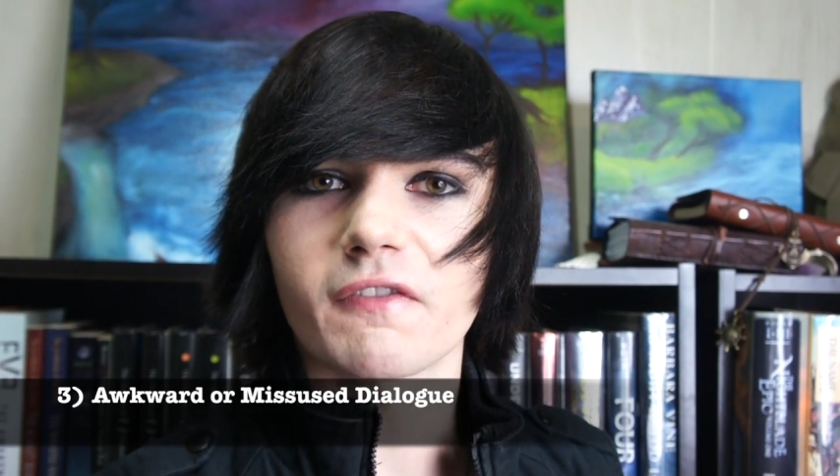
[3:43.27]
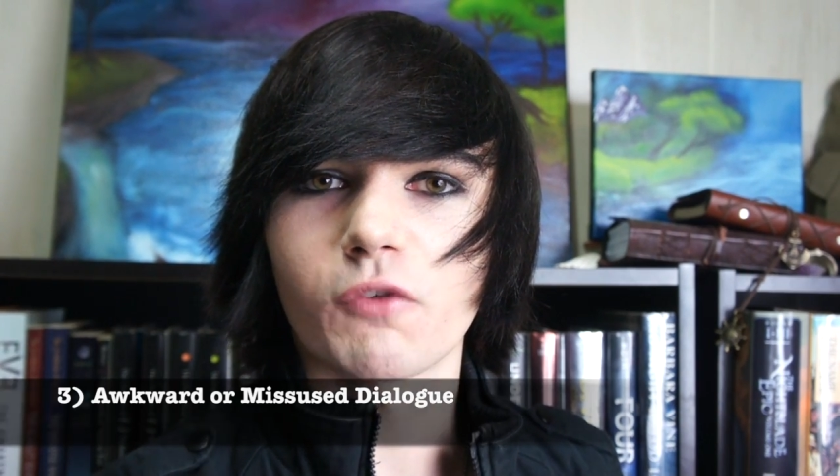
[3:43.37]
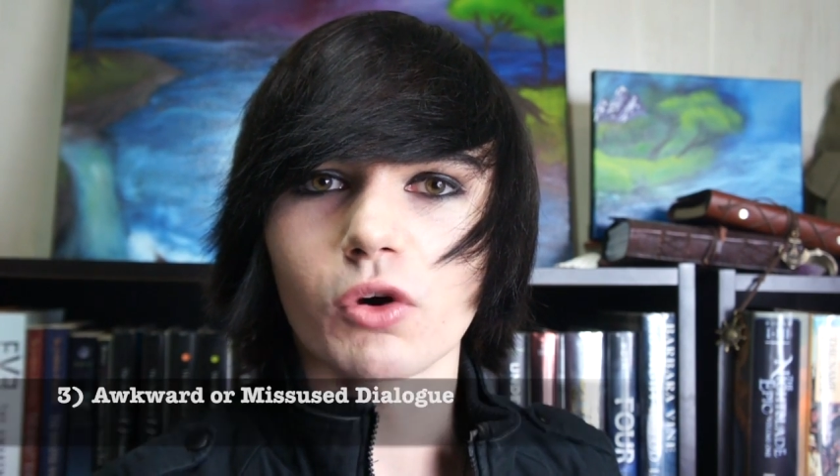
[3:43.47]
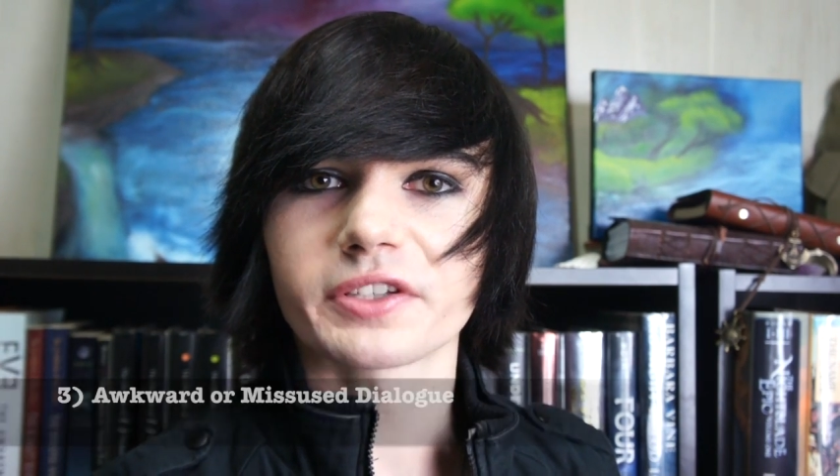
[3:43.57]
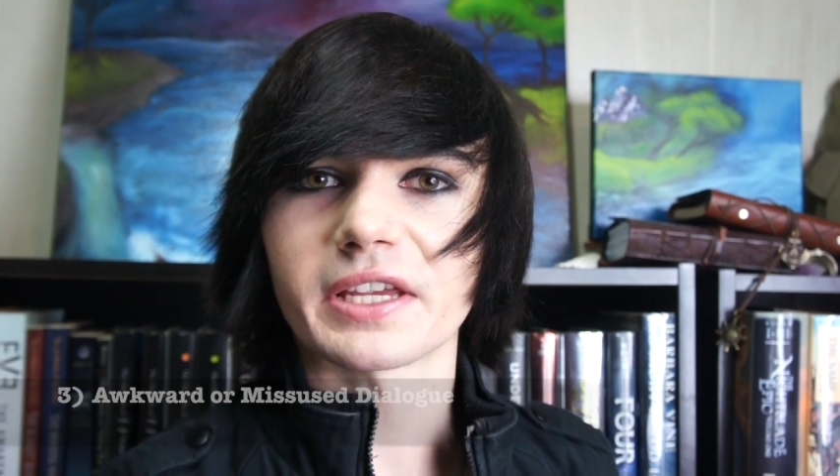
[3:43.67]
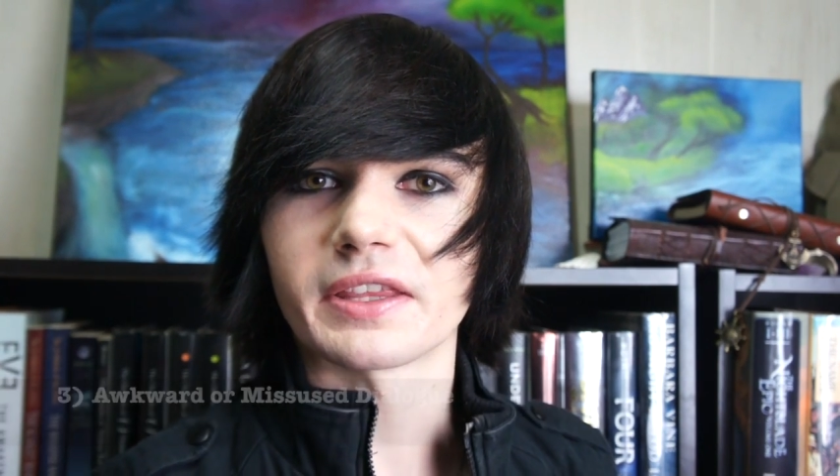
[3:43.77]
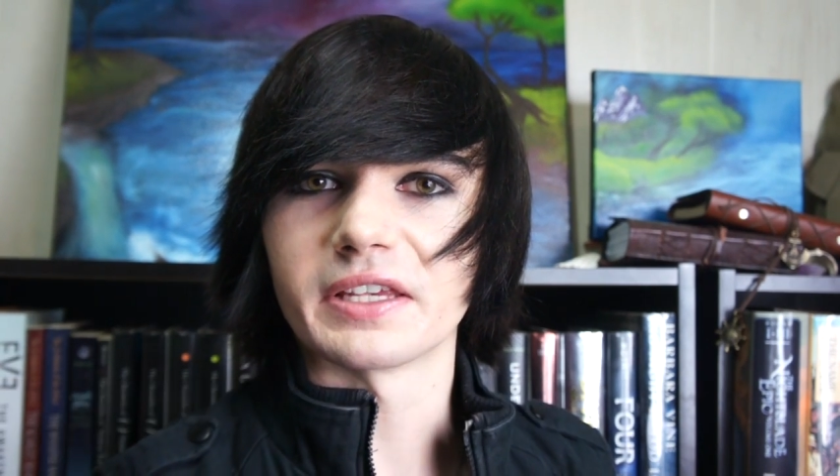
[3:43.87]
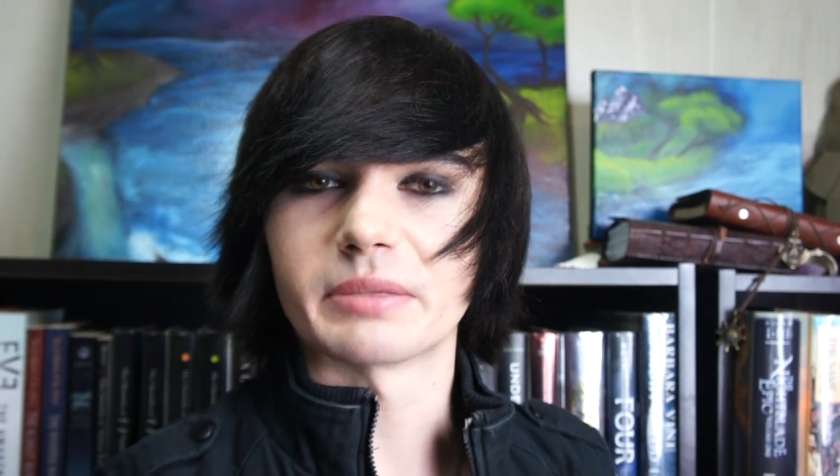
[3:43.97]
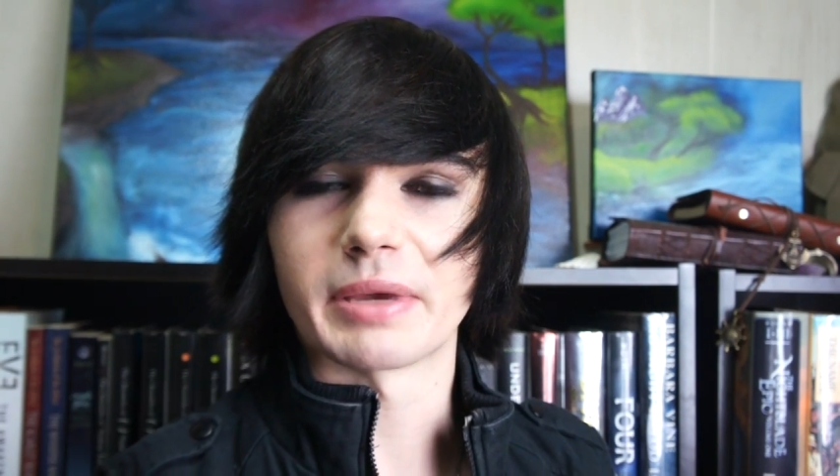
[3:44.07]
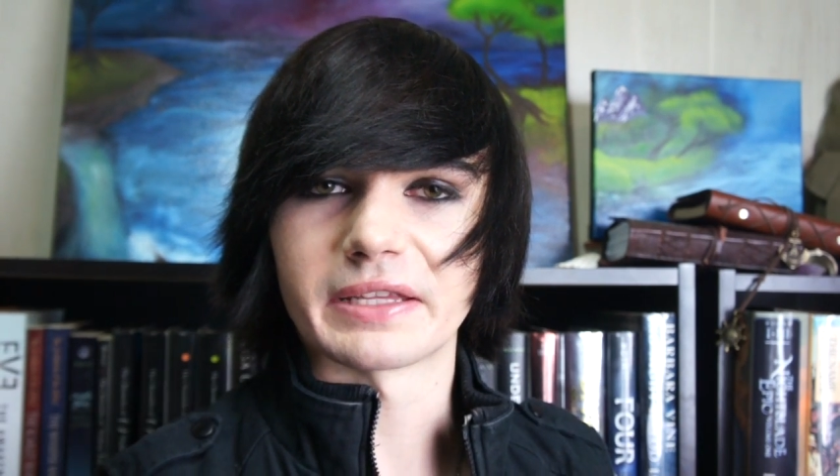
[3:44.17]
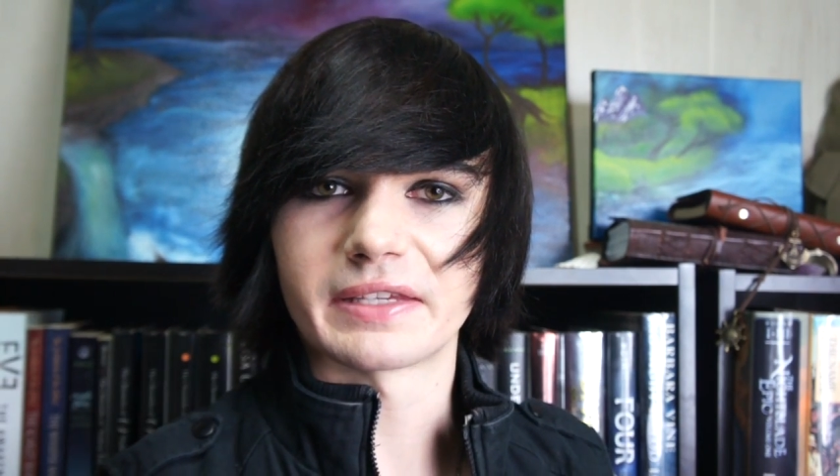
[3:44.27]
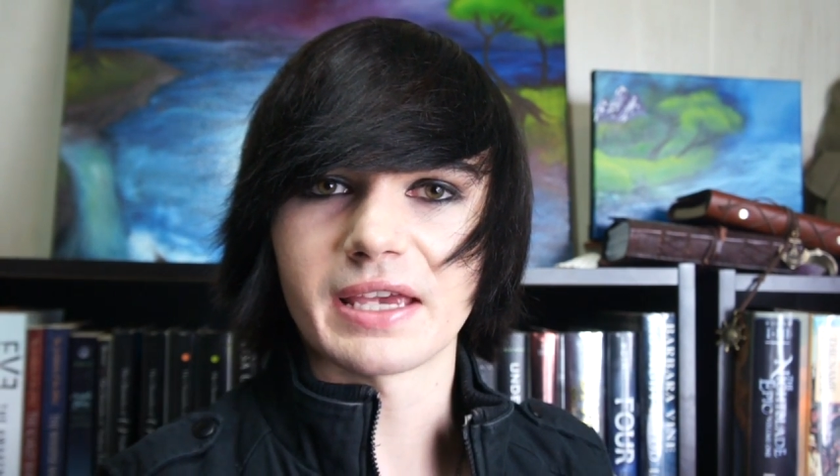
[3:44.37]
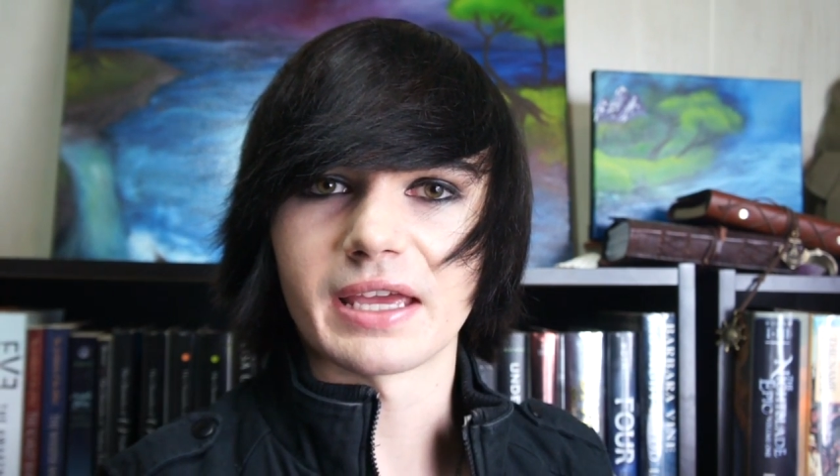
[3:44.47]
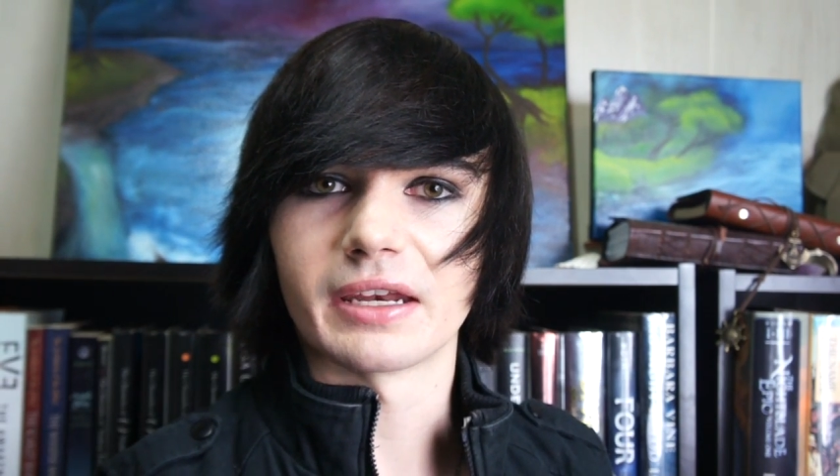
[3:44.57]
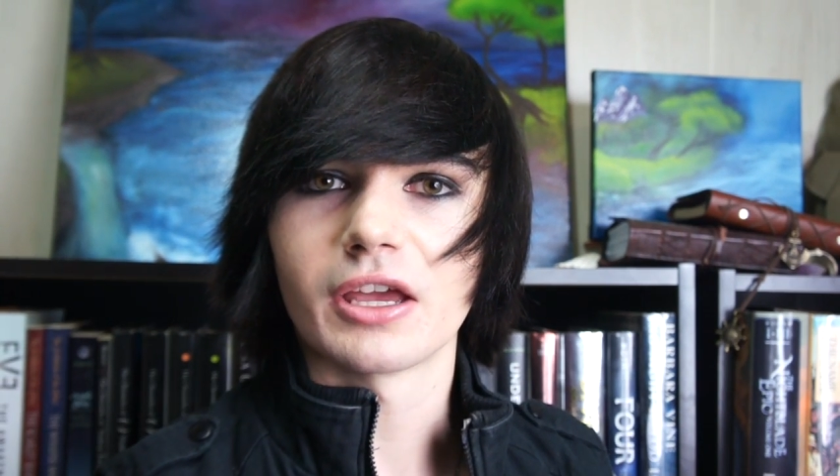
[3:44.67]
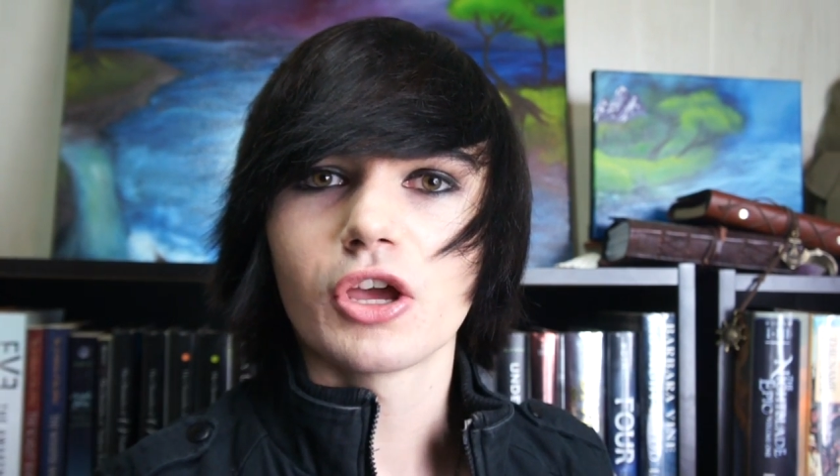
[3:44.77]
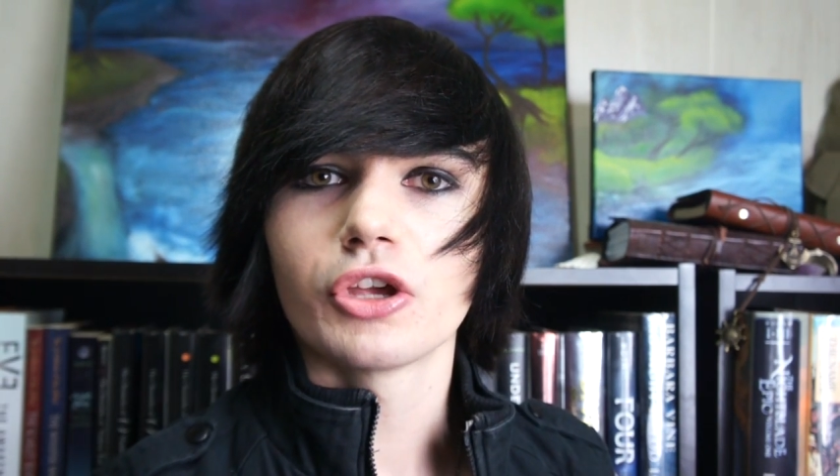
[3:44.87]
forcing these bits in.